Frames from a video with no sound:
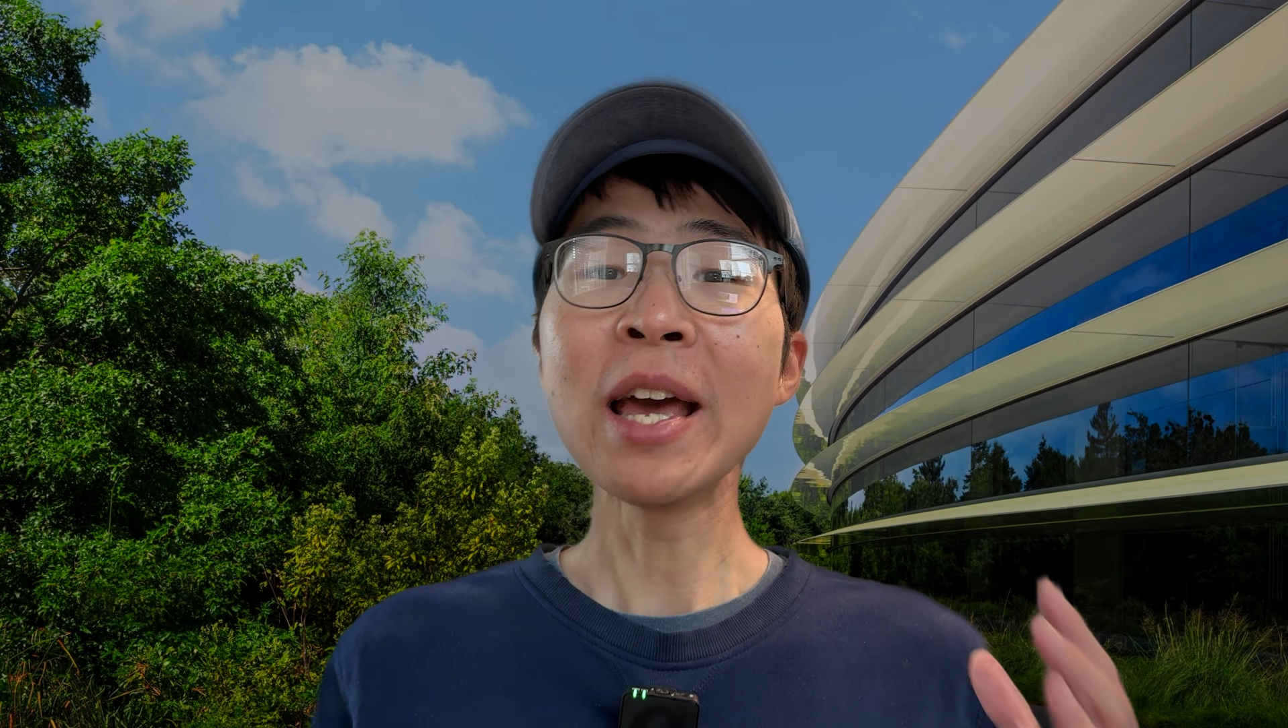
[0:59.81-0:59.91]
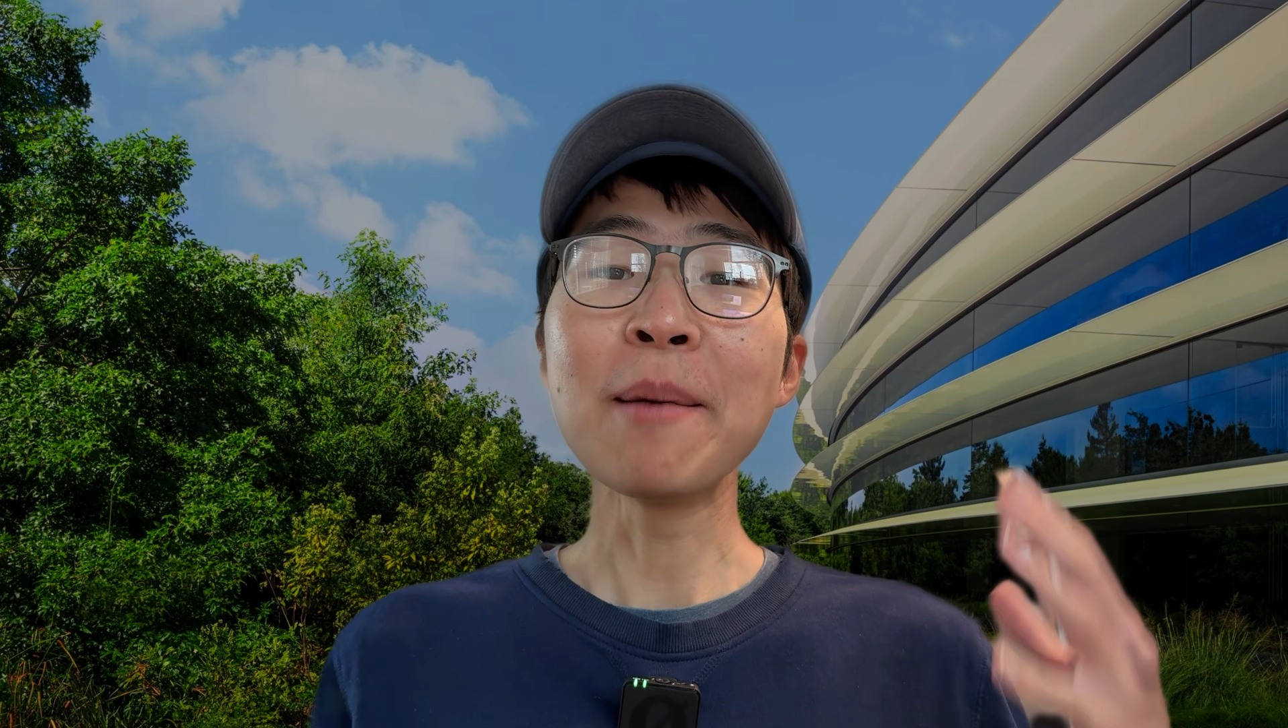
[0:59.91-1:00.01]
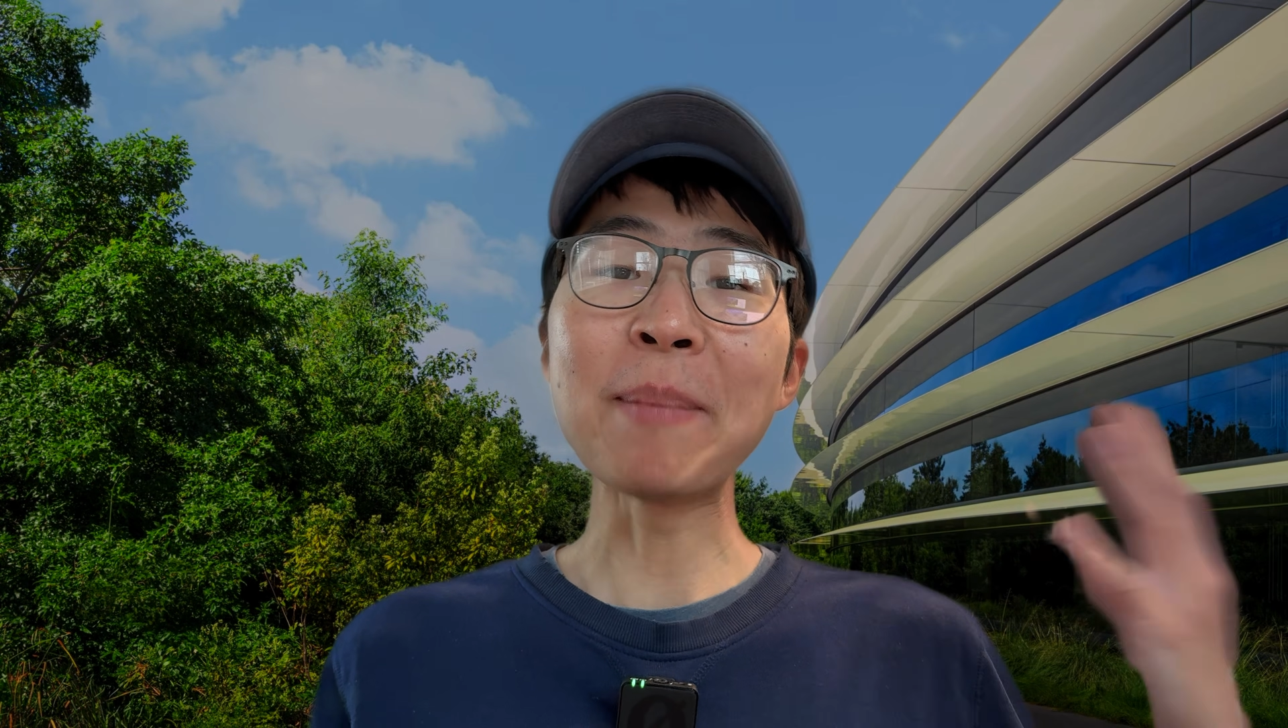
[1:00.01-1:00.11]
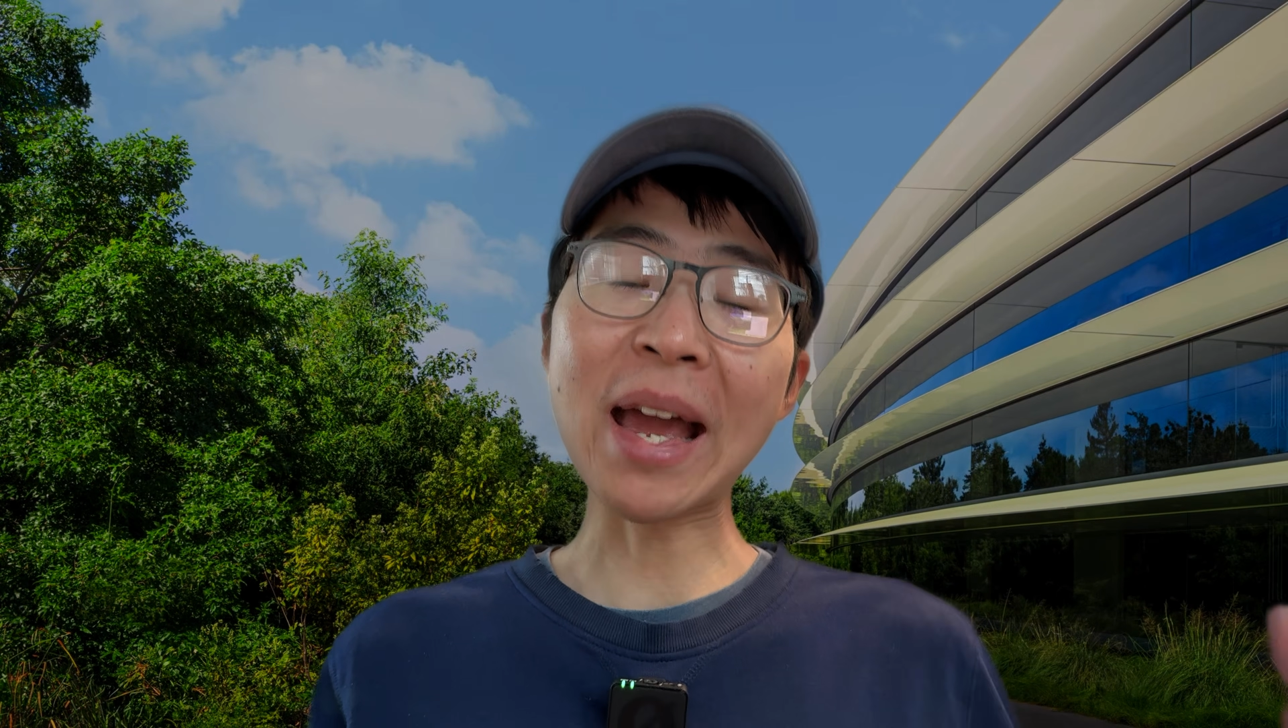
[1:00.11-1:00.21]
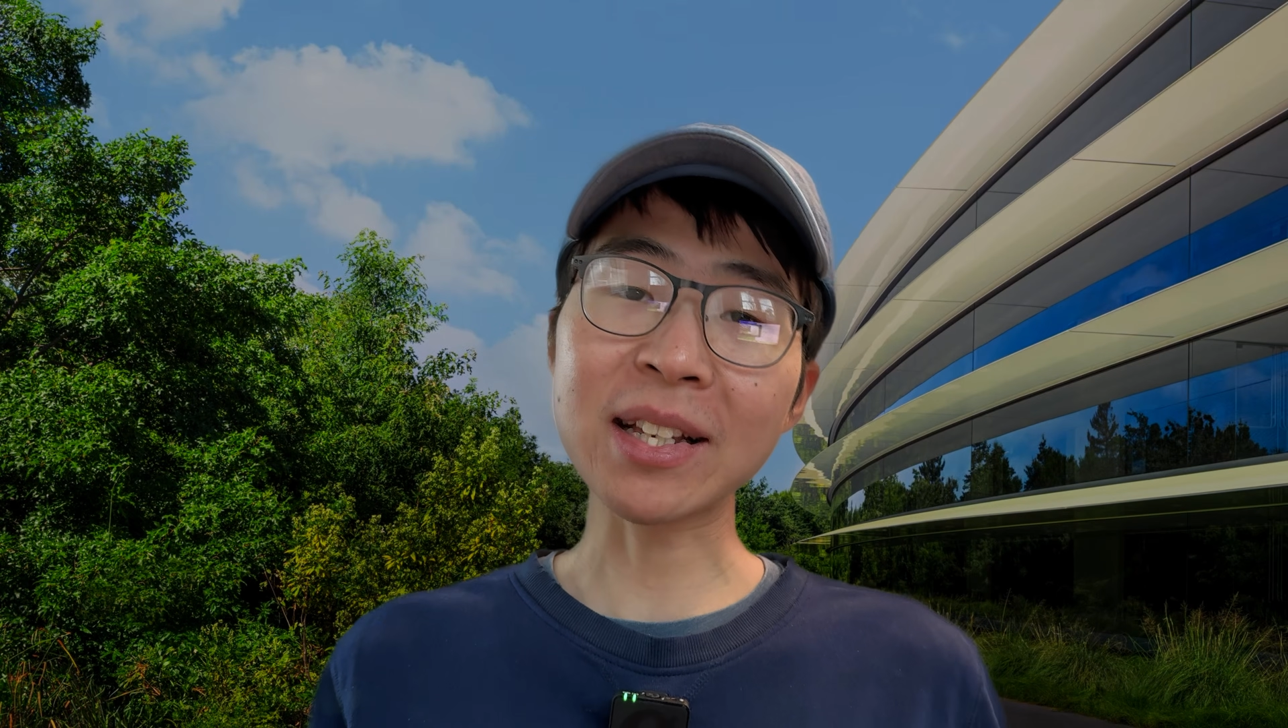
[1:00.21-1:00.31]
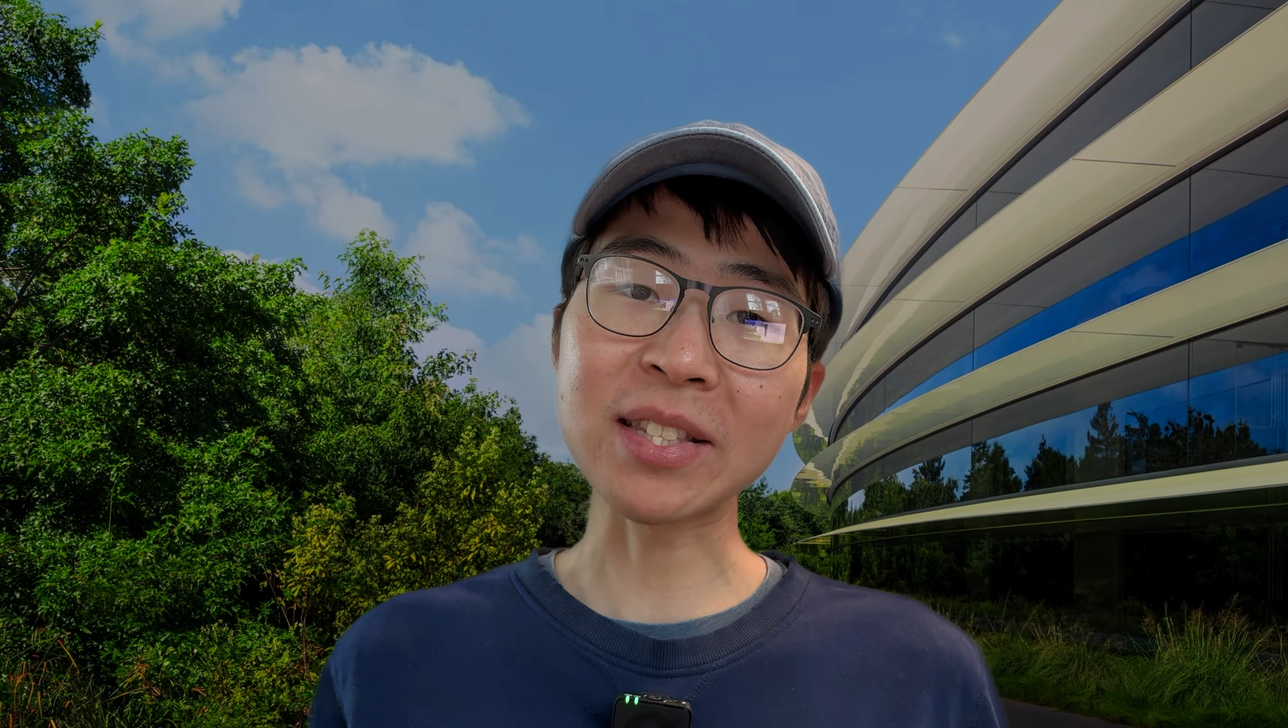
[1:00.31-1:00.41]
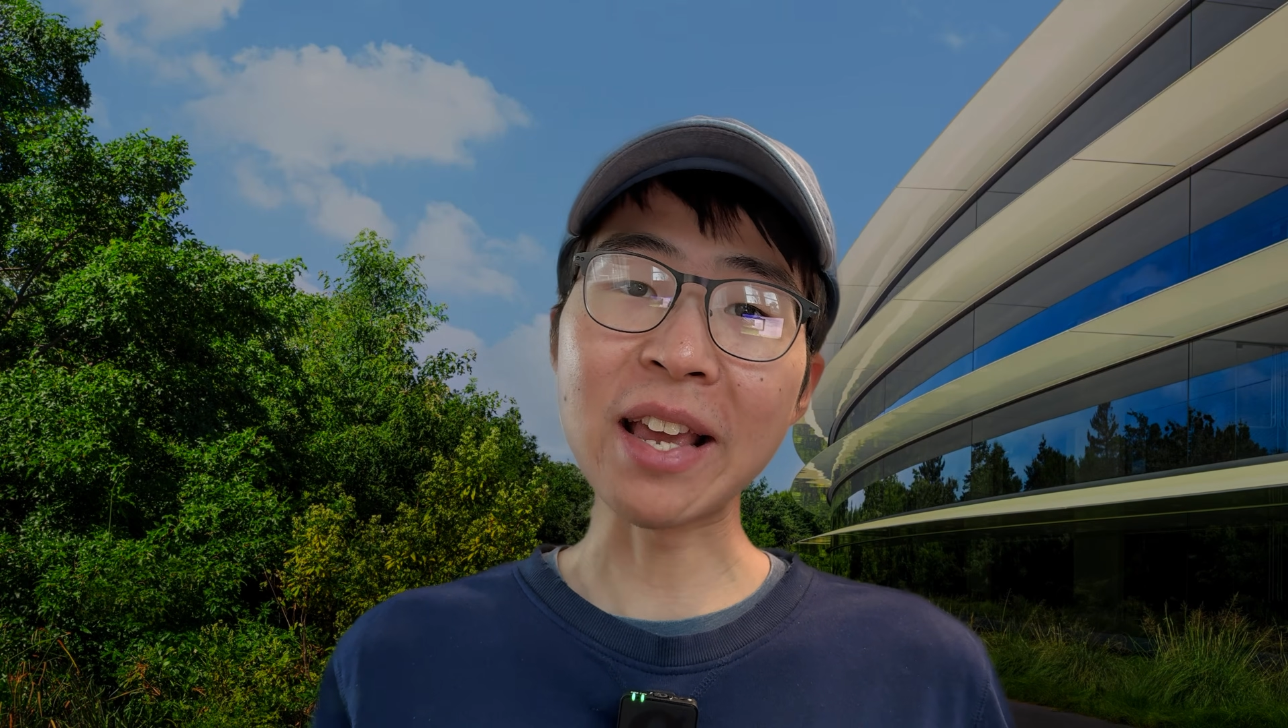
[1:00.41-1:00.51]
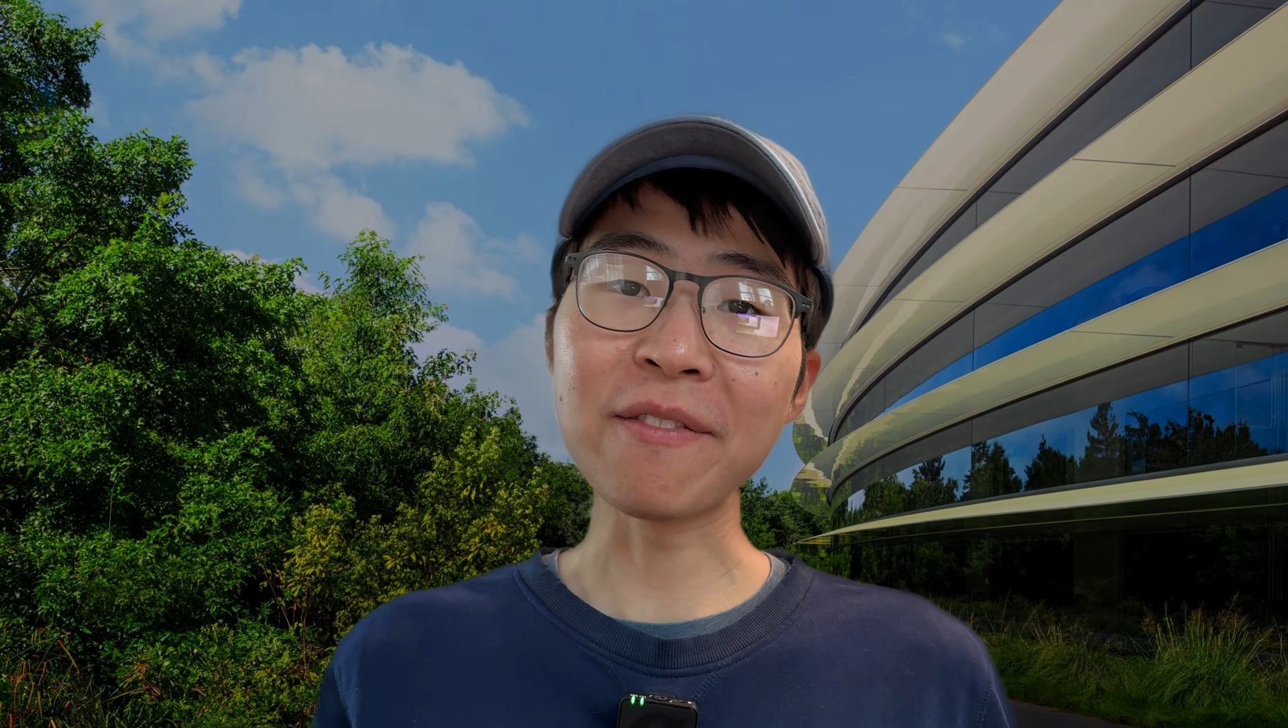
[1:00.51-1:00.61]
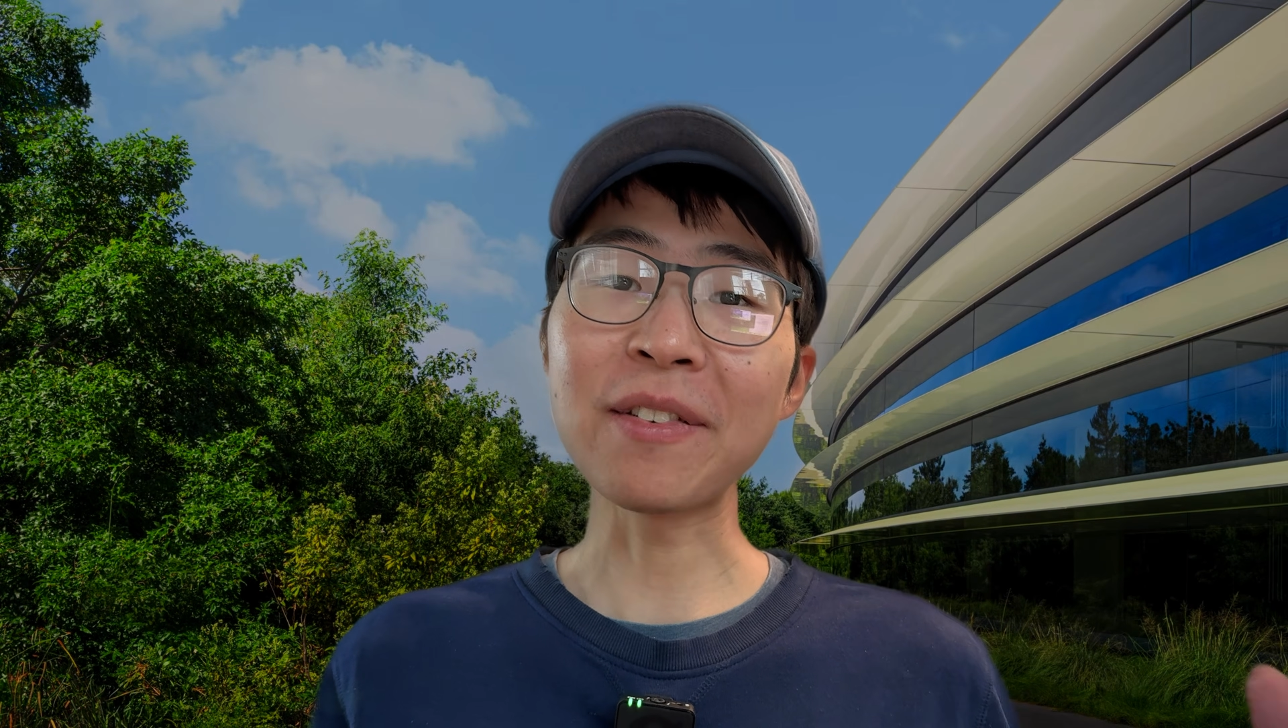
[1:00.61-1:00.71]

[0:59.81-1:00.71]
MagSafe